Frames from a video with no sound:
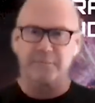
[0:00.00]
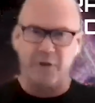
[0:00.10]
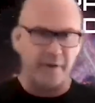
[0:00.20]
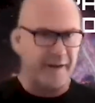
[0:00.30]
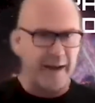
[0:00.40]

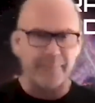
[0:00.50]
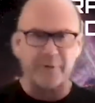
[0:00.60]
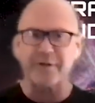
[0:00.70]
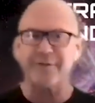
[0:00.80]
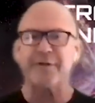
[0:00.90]
go to the
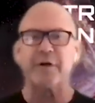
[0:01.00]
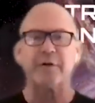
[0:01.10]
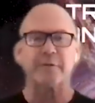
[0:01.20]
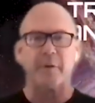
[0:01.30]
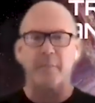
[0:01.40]
app on your
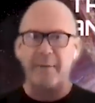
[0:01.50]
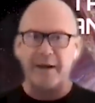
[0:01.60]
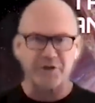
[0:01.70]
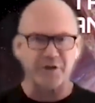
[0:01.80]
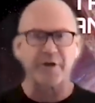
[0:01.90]
phone,
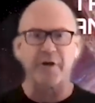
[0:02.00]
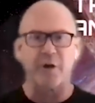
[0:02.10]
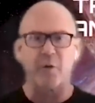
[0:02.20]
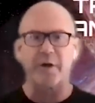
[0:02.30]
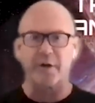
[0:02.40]
make sure you
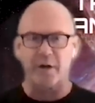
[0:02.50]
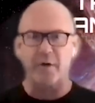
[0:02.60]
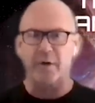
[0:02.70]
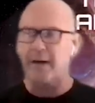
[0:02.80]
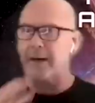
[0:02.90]
know where you're
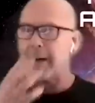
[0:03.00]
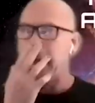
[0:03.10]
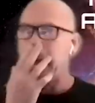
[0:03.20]
going.